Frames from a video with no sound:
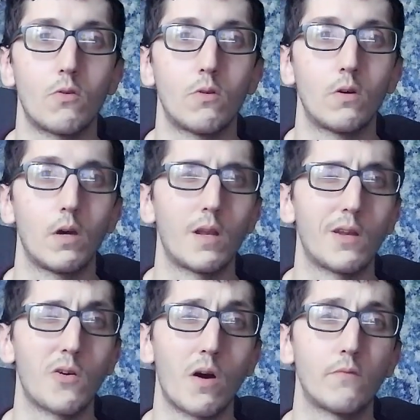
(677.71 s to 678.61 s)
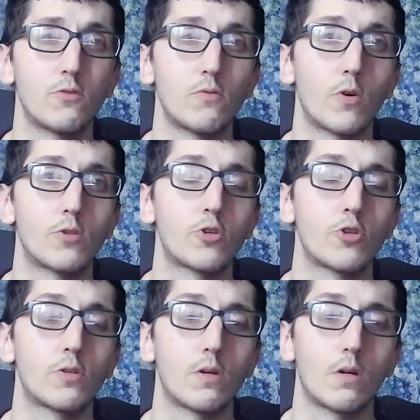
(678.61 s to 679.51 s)
and I don't have too much
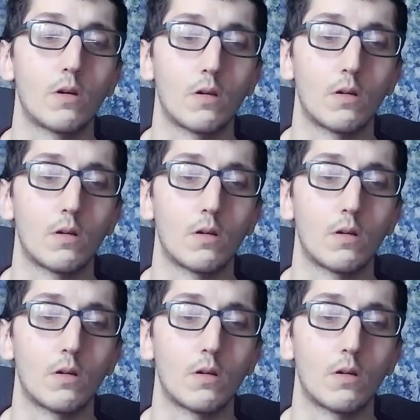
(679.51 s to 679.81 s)
uh,